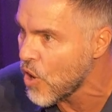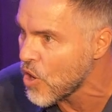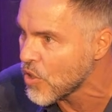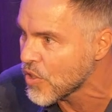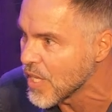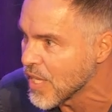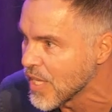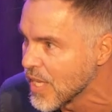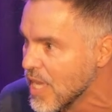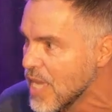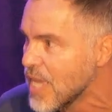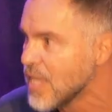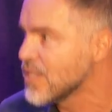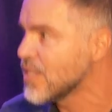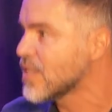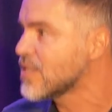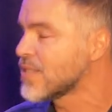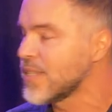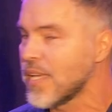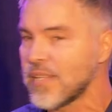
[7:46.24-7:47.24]
talking,
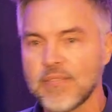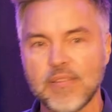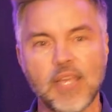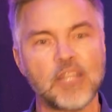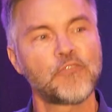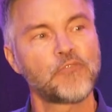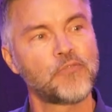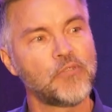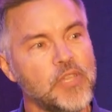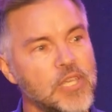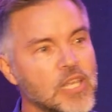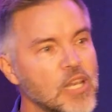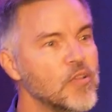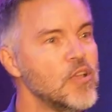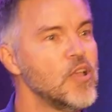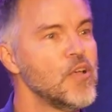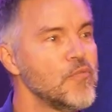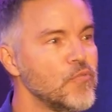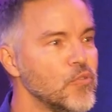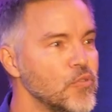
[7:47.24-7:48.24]
just get that feel
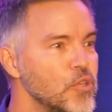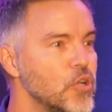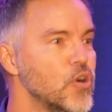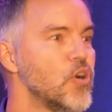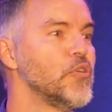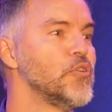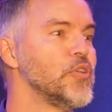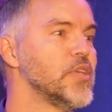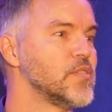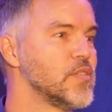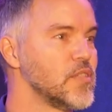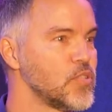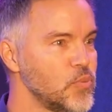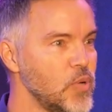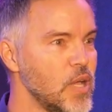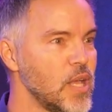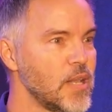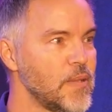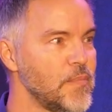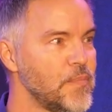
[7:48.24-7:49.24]
for the audience as
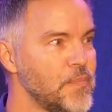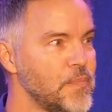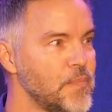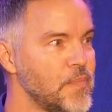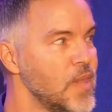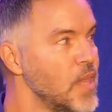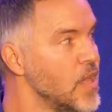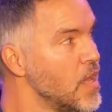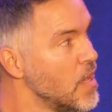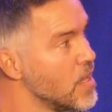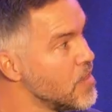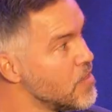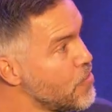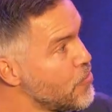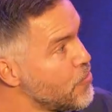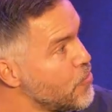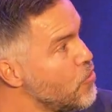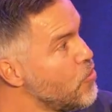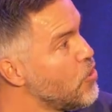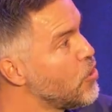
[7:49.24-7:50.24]
well. And the
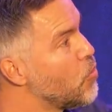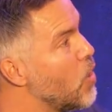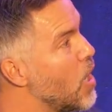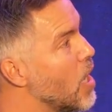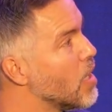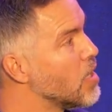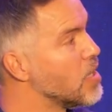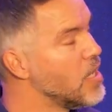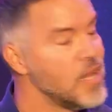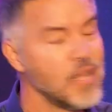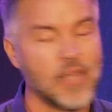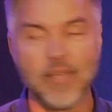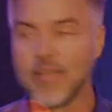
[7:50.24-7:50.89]
third one